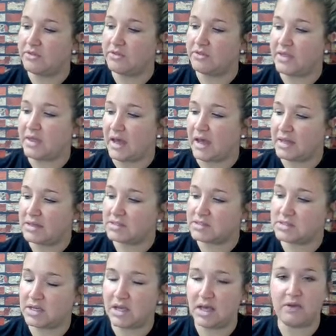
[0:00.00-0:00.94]
that
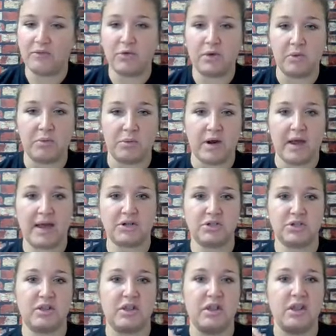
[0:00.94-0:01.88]
if we were
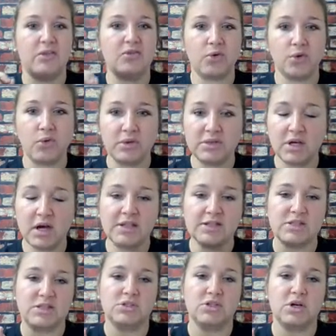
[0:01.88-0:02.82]
actually throwing
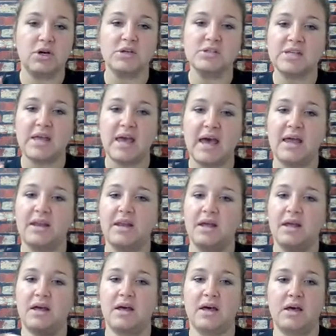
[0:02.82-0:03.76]
darts at
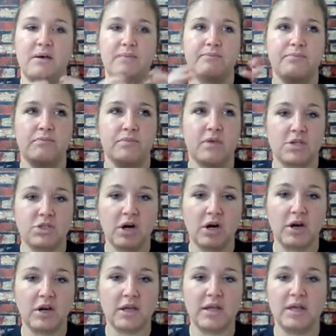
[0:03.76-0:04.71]
a
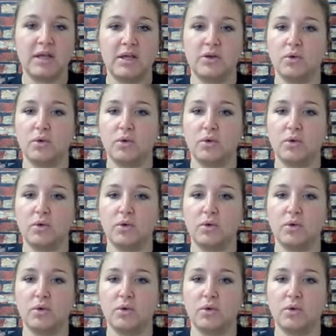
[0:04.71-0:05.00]
target